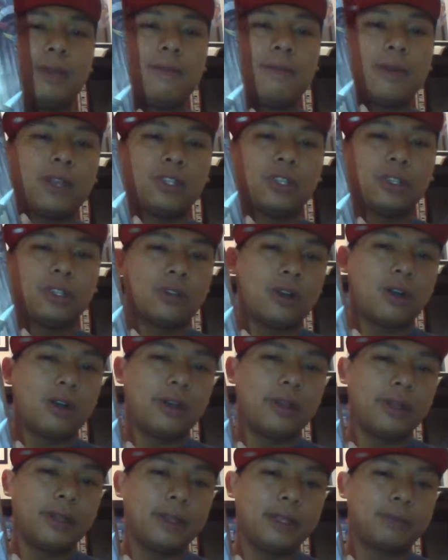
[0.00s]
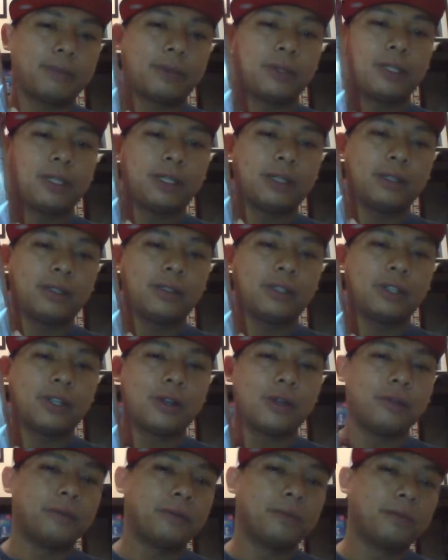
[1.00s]
mentioned on this particular
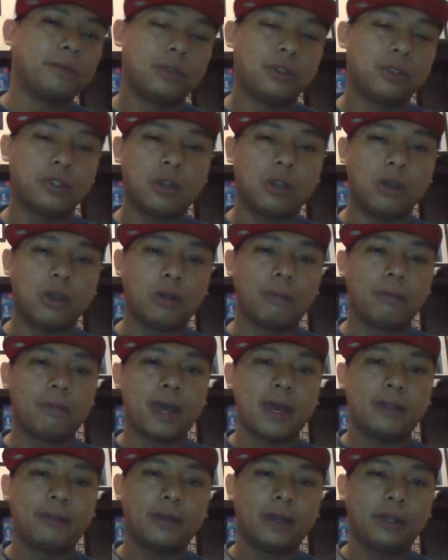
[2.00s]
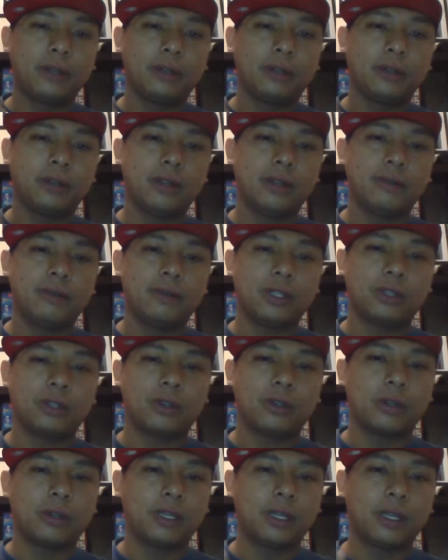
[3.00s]
show. So Pathfinder Adventure
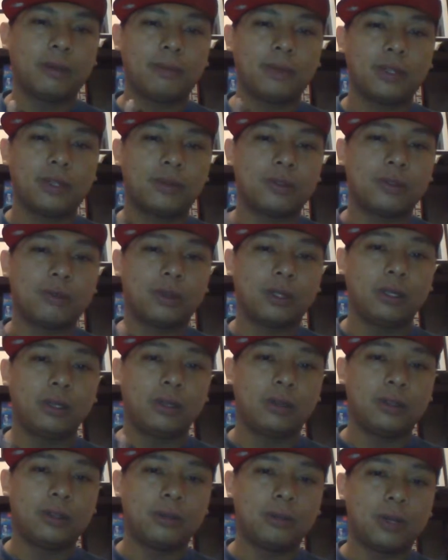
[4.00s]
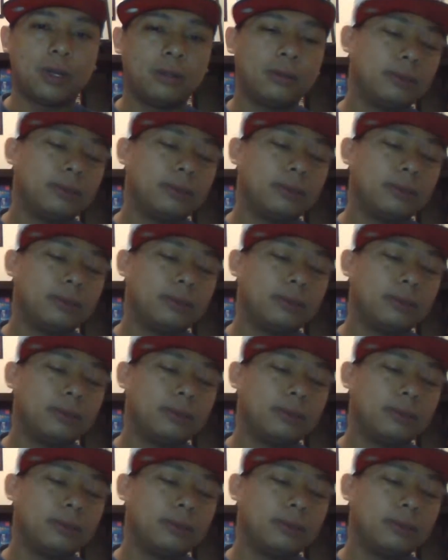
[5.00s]
Card Game, this one's really good as well.